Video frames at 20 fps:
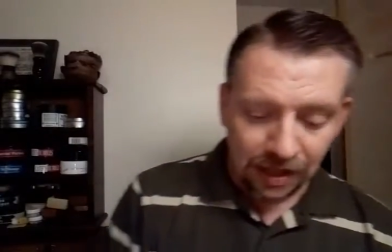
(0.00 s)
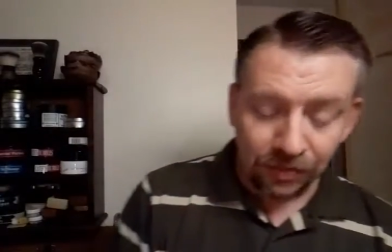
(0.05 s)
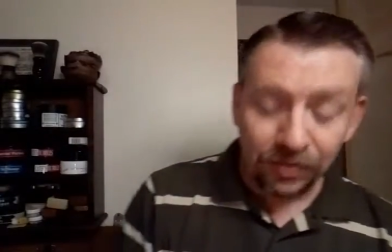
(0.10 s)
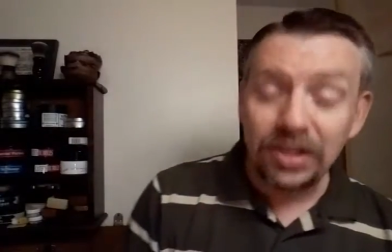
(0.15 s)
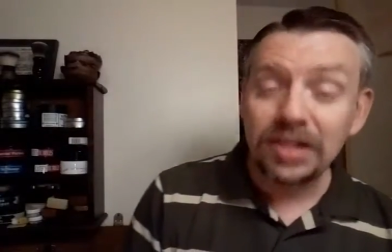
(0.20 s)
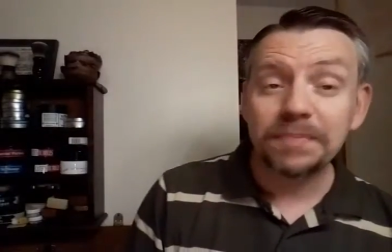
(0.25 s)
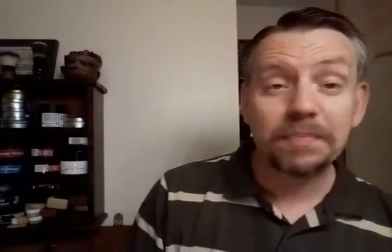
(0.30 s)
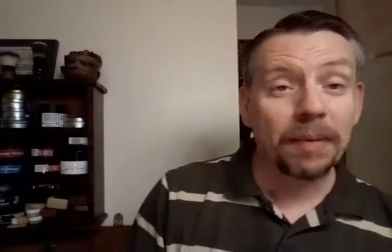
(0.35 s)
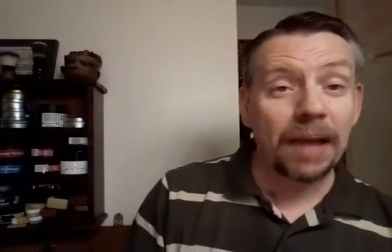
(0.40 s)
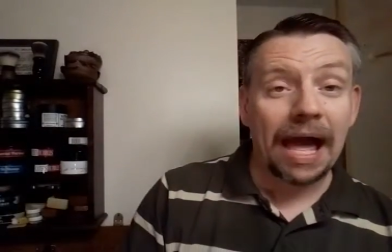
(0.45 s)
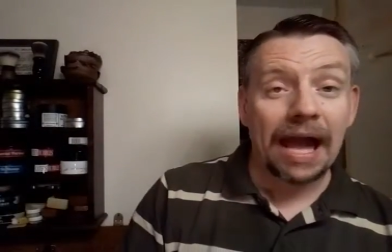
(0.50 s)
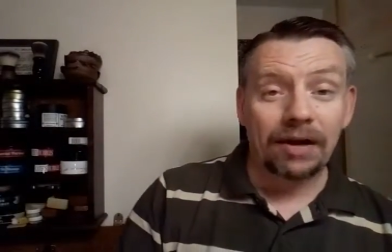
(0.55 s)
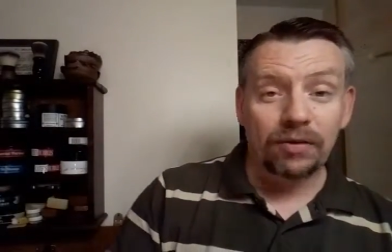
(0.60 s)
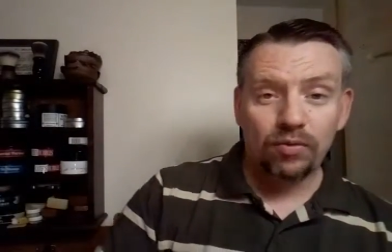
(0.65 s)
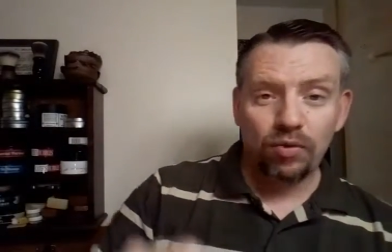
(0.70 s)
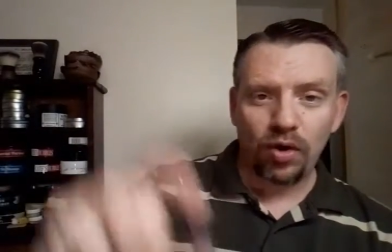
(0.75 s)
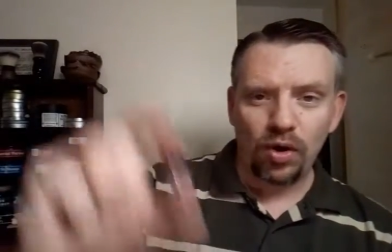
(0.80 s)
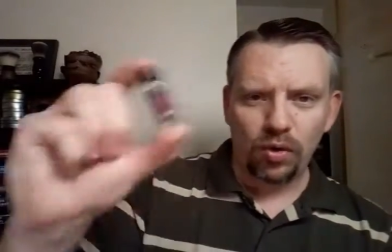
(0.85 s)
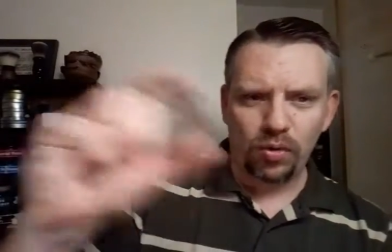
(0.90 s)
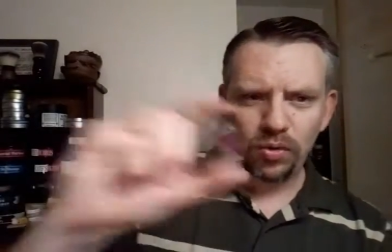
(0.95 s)
This Black
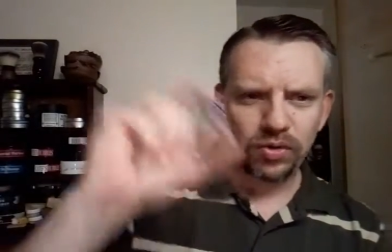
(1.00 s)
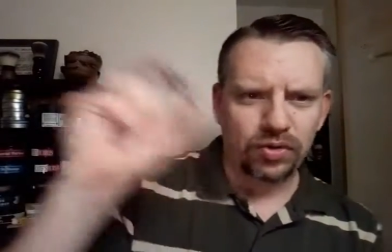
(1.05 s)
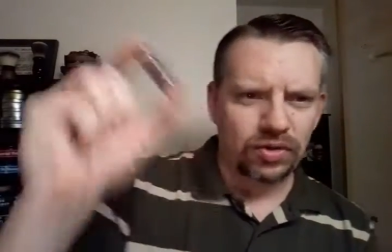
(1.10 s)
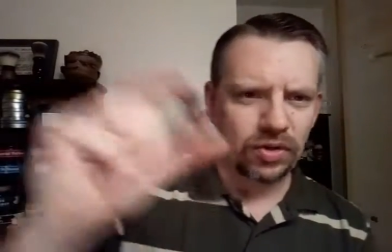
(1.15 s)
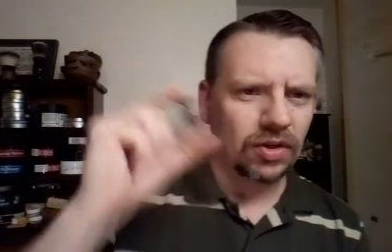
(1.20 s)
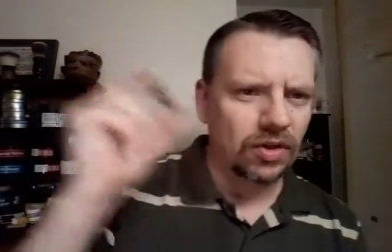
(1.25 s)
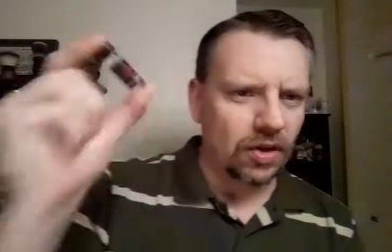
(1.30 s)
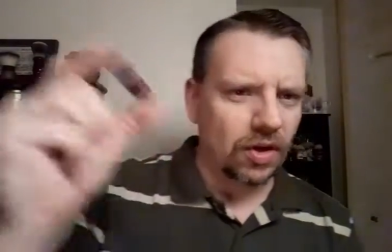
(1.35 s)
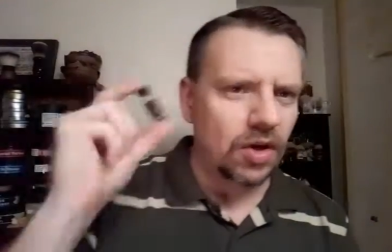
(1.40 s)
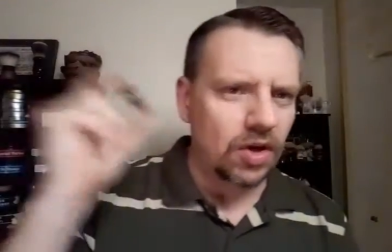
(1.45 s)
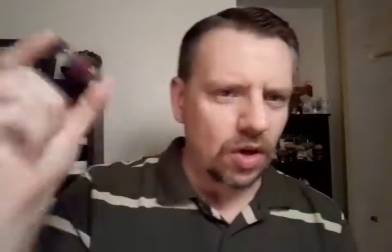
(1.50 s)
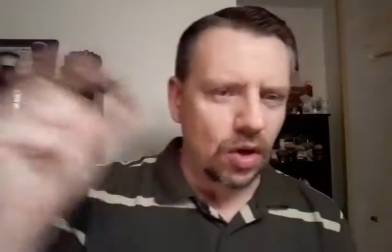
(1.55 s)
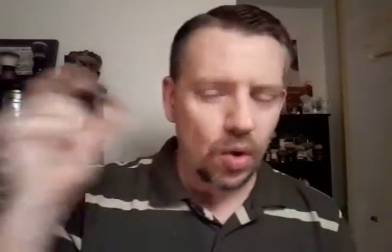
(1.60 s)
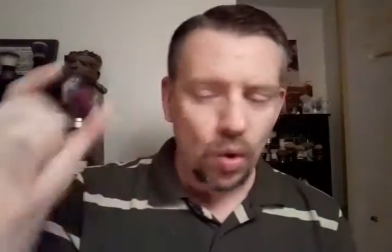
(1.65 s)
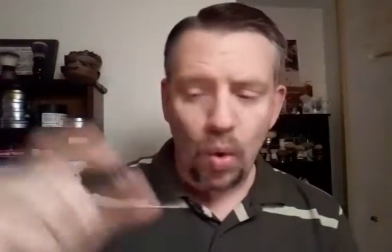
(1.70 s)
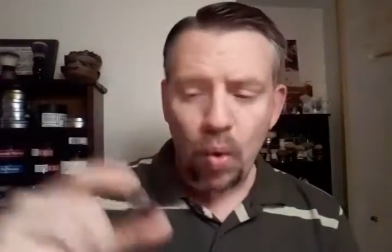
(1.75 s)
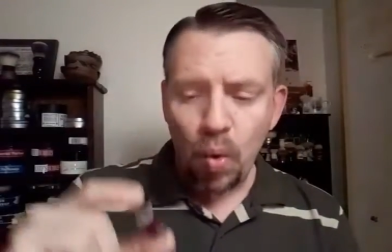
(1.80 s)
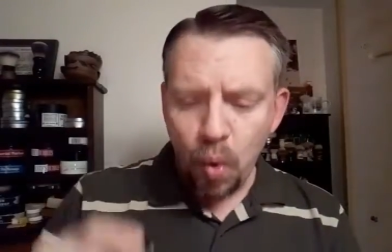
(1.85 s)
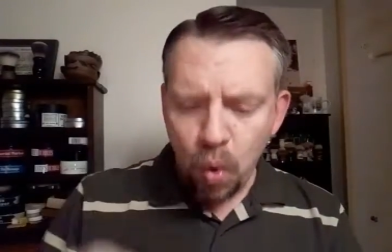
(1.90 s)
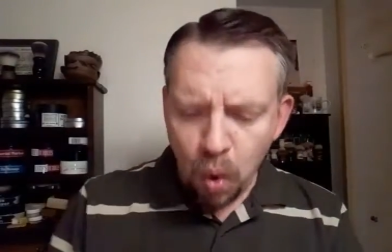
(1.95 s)
Rose,
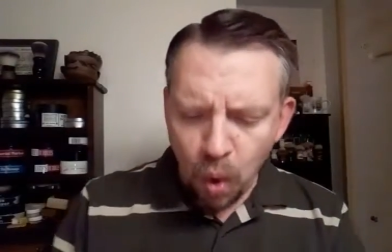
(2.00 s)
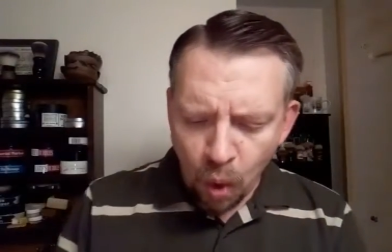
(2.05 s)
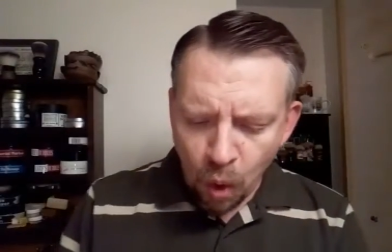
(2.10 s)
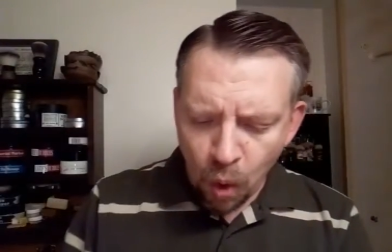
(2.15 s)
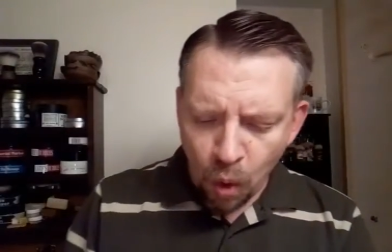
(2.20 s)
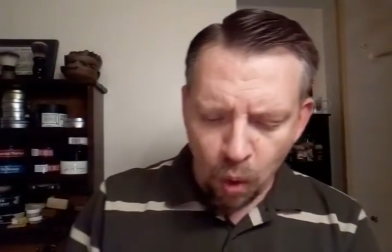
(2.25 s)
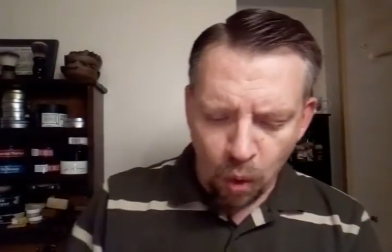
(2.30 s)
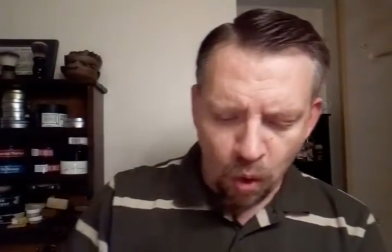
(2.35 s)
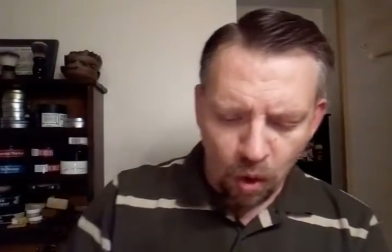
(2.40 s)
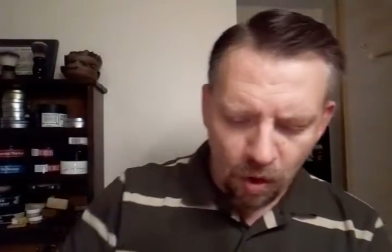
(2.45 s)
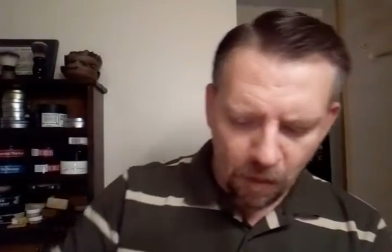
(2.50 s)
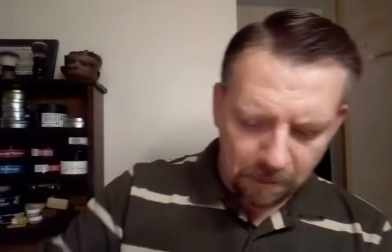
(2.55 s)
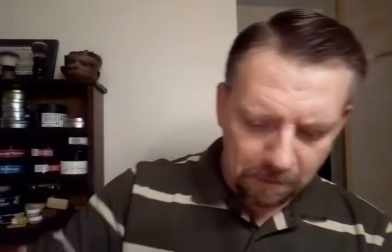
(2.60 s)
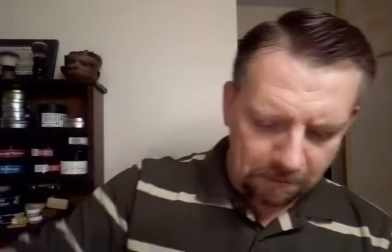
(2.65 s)
whew,